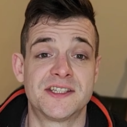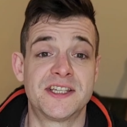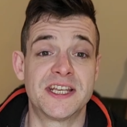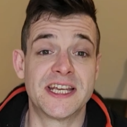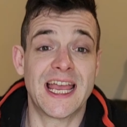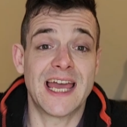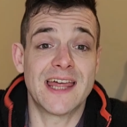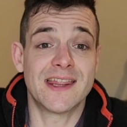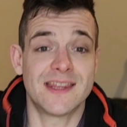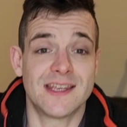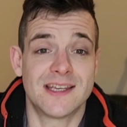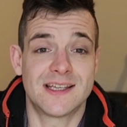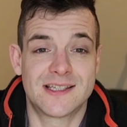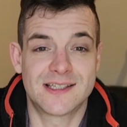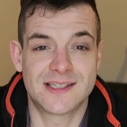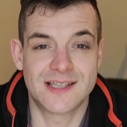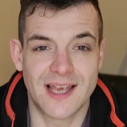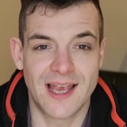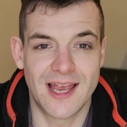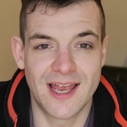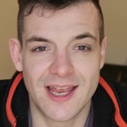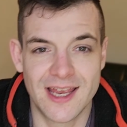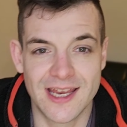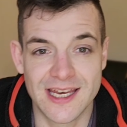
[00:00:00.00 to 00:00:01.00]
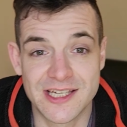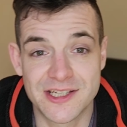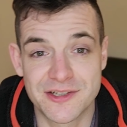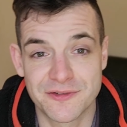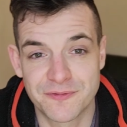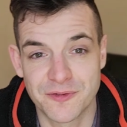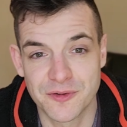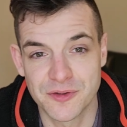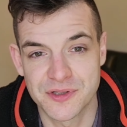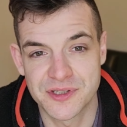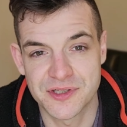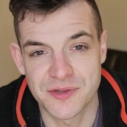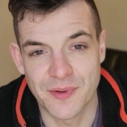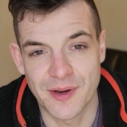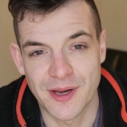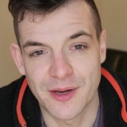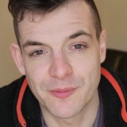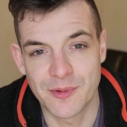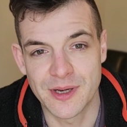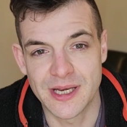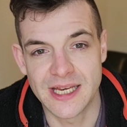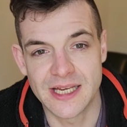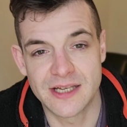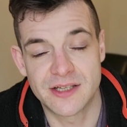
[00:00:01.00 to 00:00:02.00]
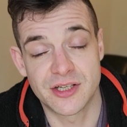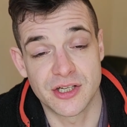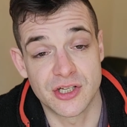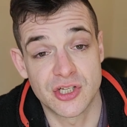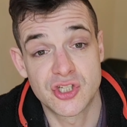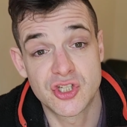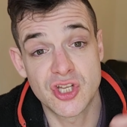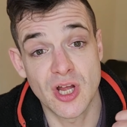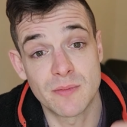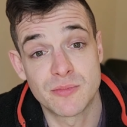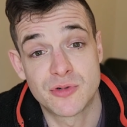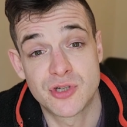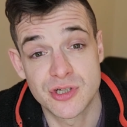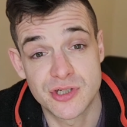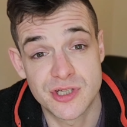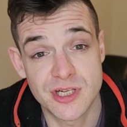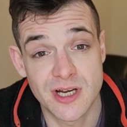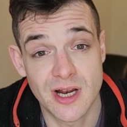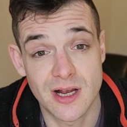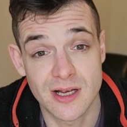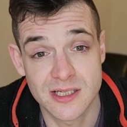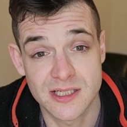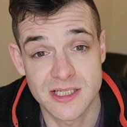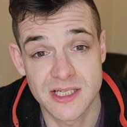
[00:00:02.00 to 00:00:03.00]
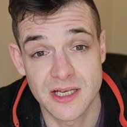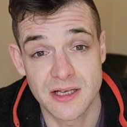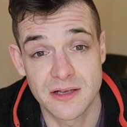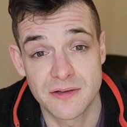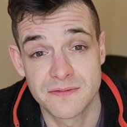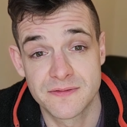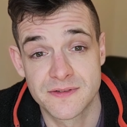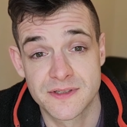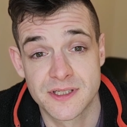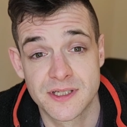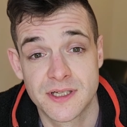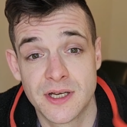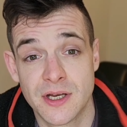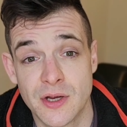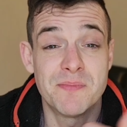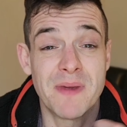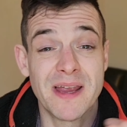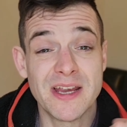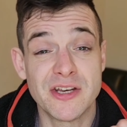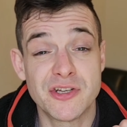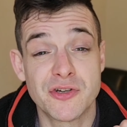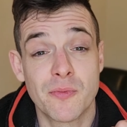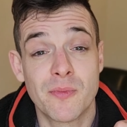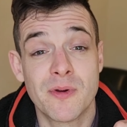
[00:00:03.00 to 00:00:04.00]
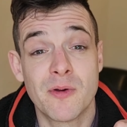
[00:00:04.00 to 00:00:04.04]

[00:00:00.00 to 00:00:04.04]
to get this uh, into full swing, we need to stop judging ourselves, to make sure